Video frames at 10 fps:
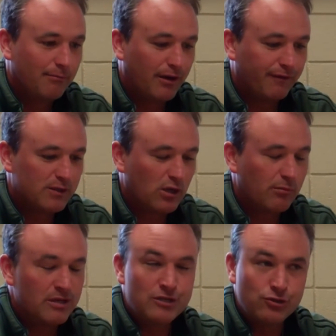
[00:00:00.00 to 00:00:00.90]
But if it's
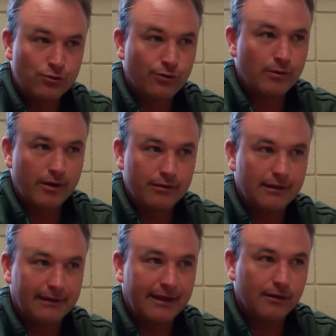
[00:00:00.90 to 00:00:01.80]
going to be sooner rather
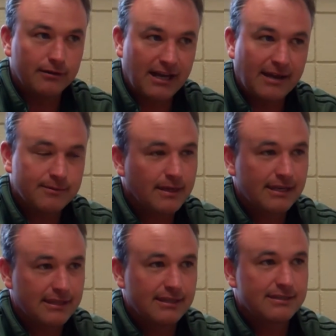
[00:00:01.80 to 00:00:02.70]
than later, times
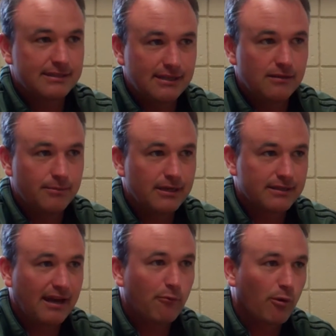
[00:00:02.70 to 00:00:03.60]
like this need to be a
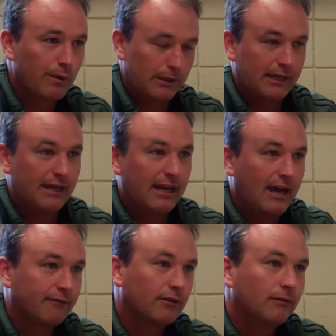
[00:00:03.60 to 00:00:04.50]
time where we're really getting
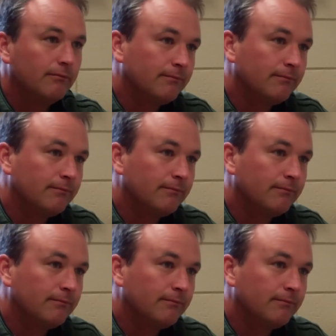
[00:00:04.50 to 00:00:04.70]
after it.